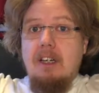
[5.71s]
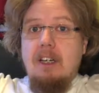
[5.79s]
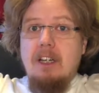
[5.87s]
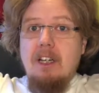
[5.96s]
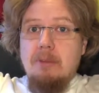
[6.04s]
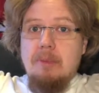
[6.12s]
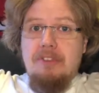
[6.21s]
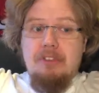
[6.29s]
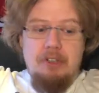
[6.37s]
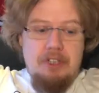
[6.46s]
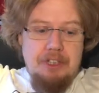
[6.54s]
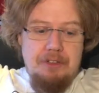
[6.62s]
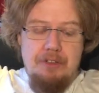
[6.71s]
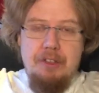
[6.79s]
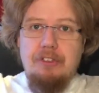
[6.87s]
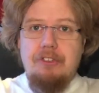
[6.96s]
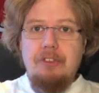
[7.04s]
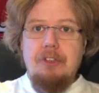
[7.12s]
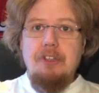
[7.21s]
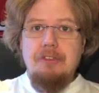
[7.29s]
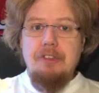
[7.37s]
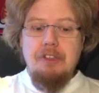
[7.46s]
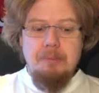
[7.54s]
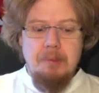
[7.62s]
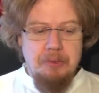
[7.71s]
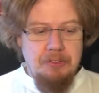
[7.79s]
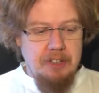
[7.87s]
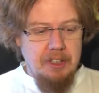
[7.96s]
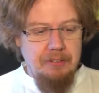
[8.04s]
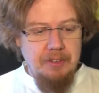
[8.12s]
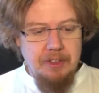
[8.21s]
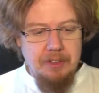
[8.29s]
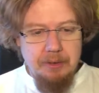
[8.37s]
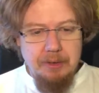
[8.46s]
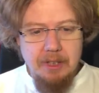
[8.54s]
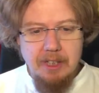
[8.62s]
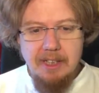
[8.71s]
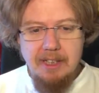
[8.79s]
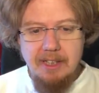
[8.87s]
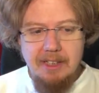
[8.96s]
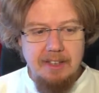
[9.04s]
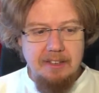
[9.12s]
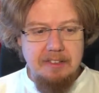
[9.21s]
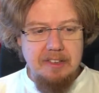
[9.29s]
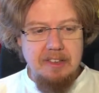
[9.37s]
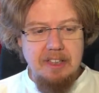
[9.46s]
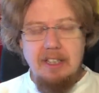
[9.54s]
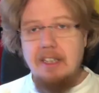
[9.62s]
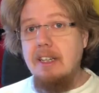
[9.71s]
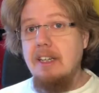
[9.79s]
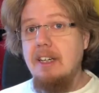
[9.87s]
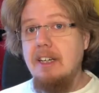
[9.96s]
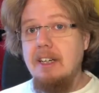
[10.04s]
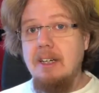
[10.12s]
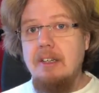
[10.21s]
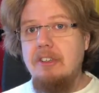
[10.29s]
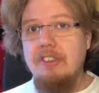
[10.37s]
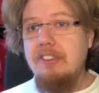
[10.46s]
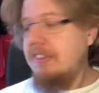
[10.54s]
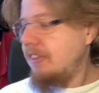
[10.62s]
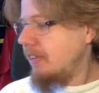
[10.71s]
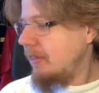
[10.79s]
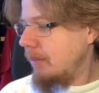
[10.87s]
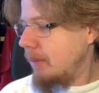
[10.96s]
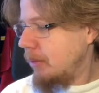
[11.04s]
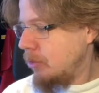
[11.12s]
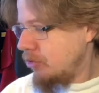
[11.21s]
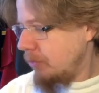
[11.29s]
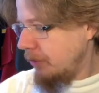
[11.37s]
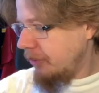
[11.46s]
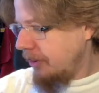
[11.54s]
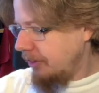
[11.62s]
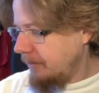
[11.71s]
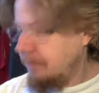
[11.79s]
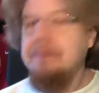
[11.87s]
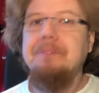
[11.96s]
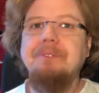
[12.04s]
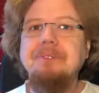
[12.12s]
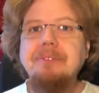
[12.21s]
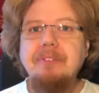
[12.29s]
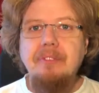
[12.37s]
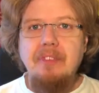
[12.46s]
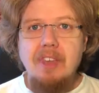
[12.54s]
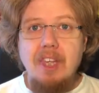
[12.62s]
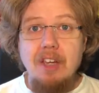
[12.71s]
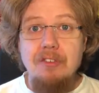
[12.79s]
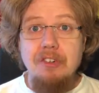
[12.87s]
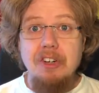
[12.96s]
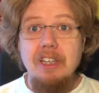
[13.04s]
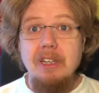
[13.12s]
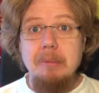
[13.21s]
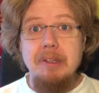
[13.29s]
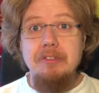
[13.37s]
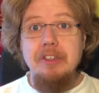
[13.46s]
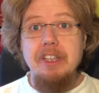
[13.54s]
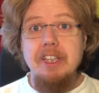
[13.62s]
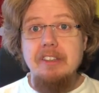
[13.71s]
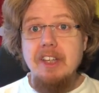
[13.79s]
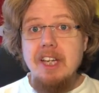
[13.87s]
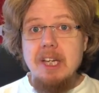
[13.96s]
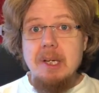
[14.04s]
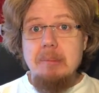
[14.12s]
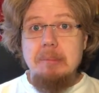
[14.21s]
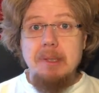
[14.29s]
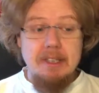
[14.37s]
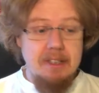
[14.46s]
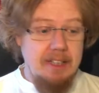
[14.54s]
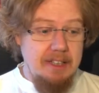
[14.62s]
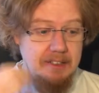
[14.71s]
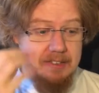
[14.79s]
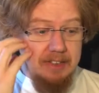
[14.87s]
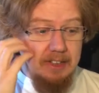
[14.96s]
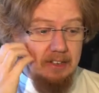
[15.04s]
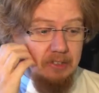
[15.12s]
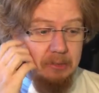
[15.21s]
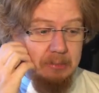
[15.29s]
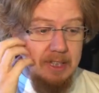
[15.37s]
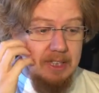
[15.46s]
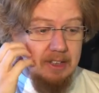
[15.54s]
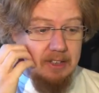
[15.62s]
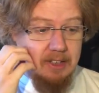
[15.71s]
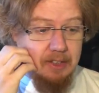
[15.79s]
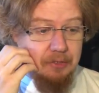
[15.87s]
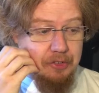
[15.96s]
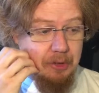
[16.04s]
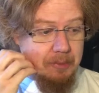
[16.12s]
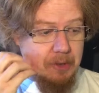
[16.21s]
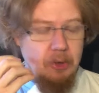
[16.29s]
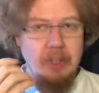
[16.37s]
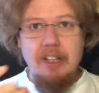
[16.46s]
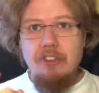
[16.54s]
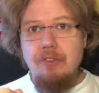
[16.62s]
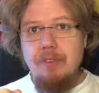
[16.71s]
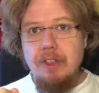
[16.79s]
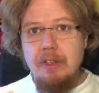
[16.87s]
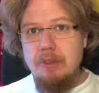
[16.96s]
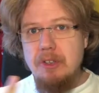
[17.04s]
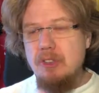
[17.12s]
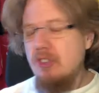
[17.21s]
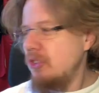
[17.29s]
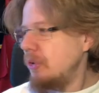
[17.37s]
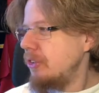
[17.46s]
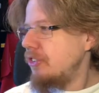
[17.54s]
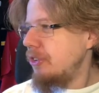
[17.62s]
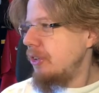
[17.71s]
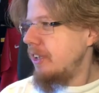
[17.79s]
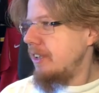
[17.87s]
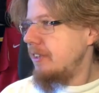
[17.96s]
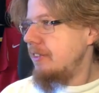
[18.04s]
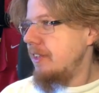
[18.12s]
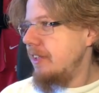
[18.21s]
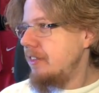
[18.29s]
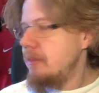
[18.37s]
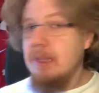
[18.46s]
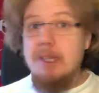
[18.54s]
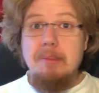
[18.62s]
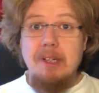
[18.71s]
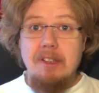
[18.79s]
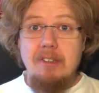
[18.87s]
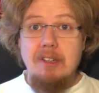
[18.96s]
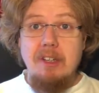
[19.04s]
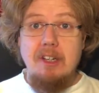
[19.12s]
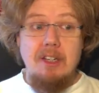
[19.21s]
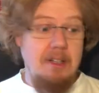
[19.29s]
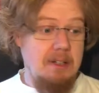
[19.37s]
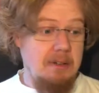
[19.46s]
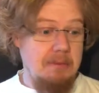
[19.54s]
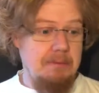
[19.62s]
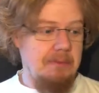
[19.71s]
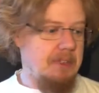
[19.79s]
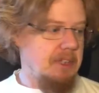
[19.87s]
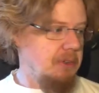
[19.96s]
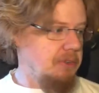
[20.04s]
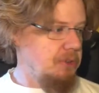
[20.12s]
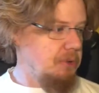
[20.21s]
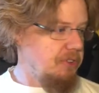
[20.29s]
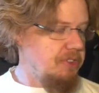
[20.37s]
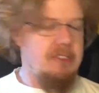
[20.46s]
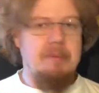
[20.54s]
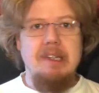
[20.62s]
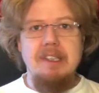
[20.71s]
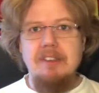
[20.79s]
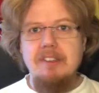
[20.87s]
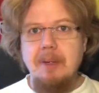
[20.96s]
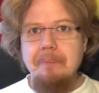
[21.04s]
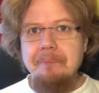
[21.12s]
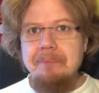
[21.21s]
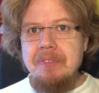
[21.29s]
Hello Metallic Universe, sorry for not posting a video yesterday, ah, just my mojo was gone for a little bit for that, but I decided to make another from the collection video. I wanted to show you a shirt yes, yesterday, but I might, uh, you know, do this some other time.